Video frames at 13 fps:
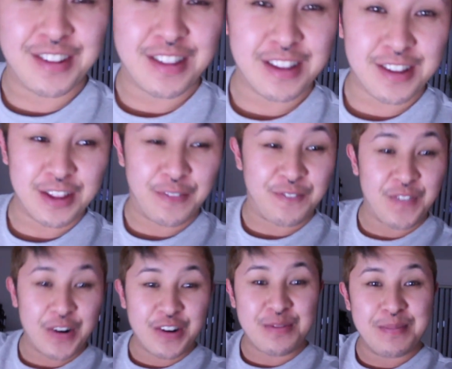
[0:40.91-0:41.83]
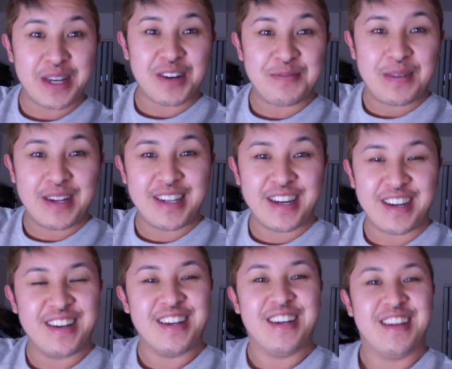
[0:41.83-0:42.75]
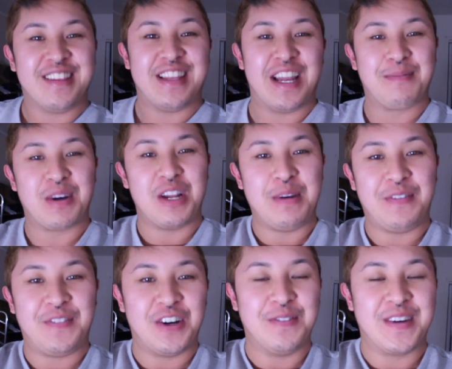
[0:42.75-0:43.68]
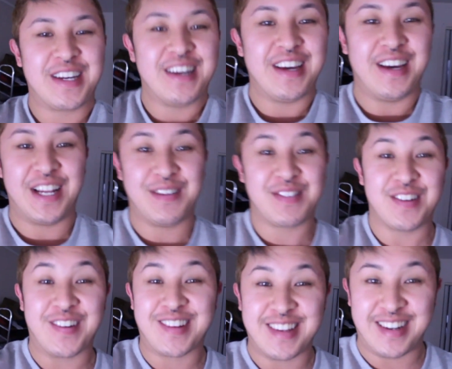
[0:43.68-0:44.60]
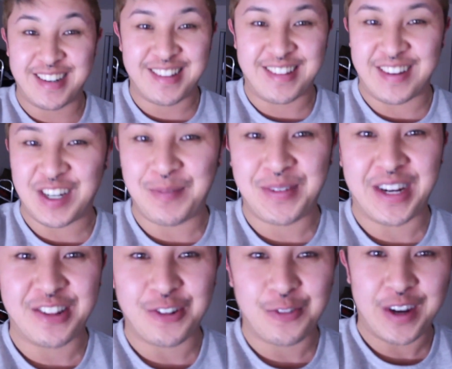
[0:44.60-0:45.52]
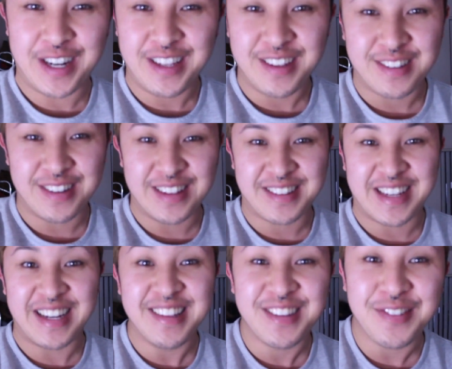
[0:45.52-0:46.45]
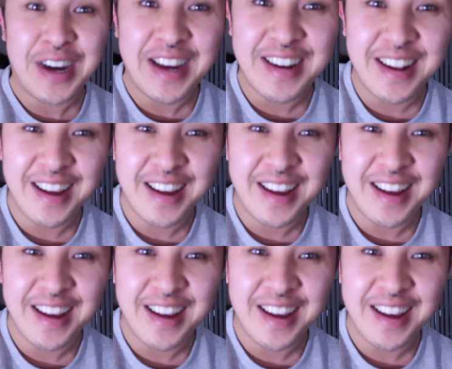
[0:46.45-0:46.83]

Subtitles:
this is the first Makeup Monday that I'm going to be filming and I'm so excited, so I hope you guys are ready. So let's get into it.